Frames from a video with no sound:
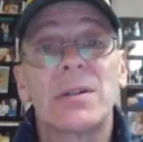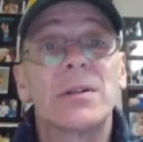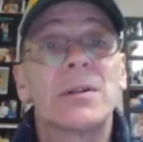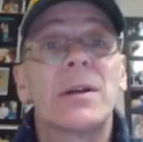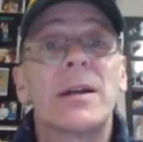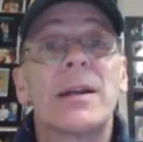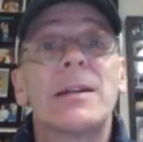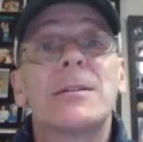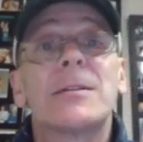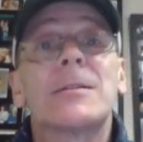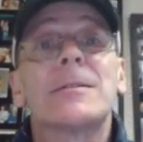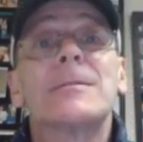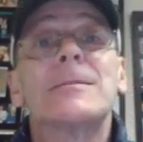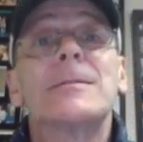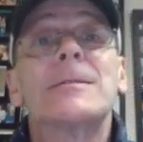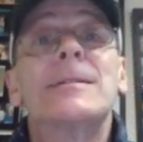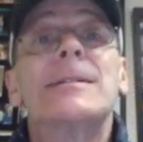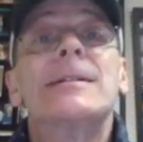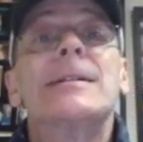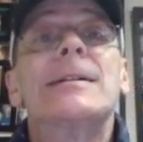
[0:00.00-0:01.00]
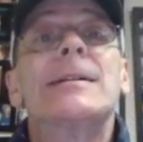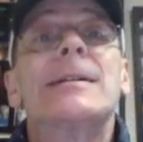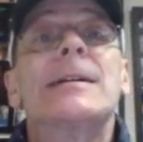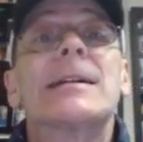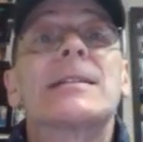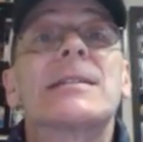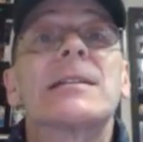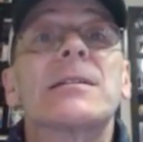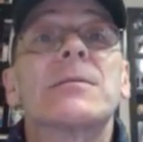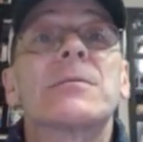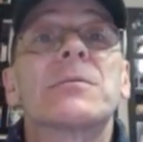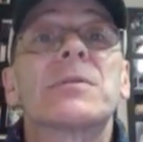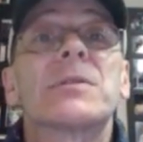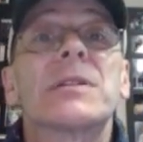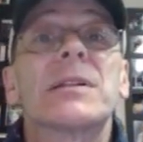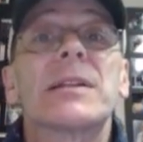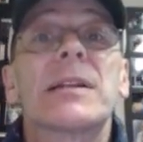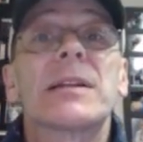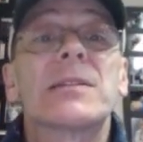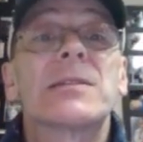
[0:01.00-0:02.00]
All right? That's it.
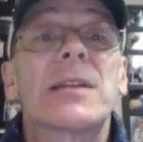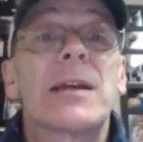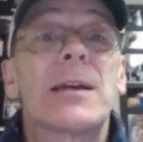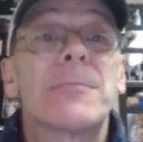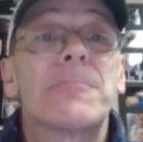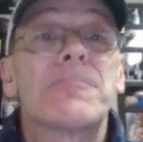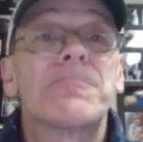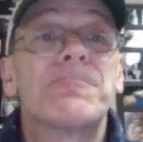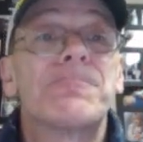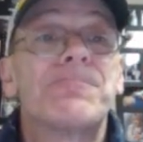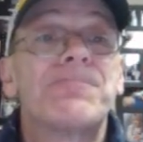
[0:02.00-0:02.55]
See you next time.